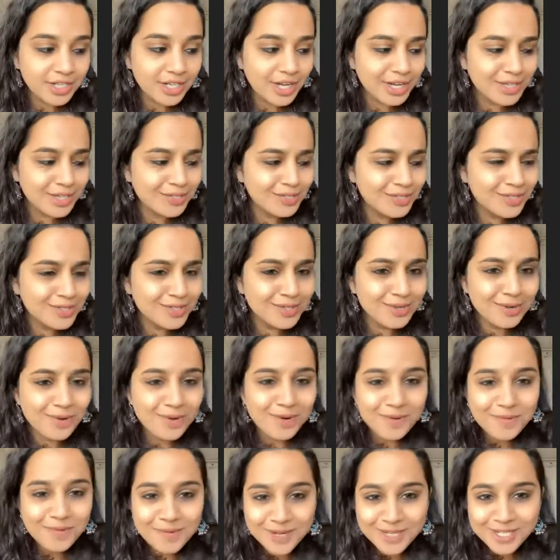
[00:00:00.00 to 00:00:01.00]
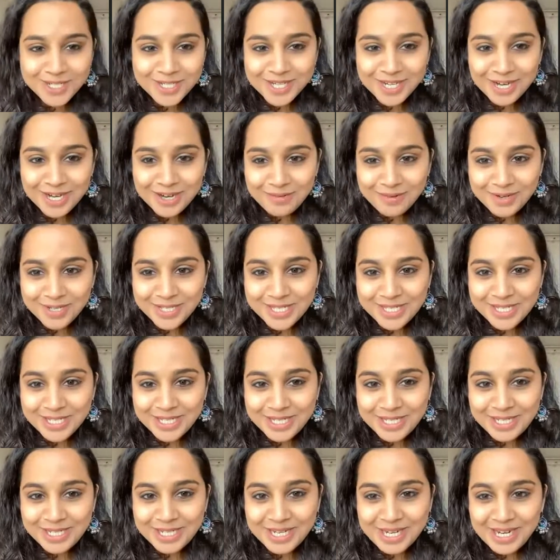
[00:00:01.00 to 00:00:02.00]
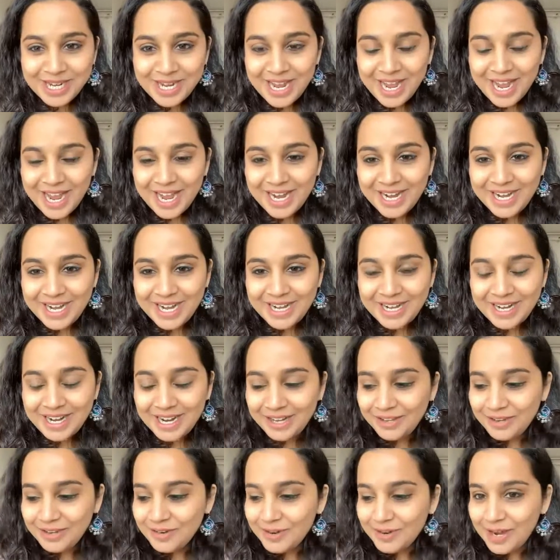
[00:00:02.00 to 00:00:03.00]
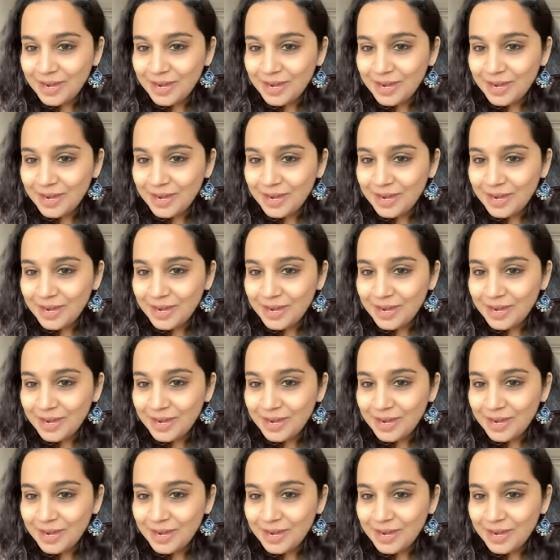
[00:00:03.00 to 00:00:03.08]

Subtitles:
has so much diversity, and I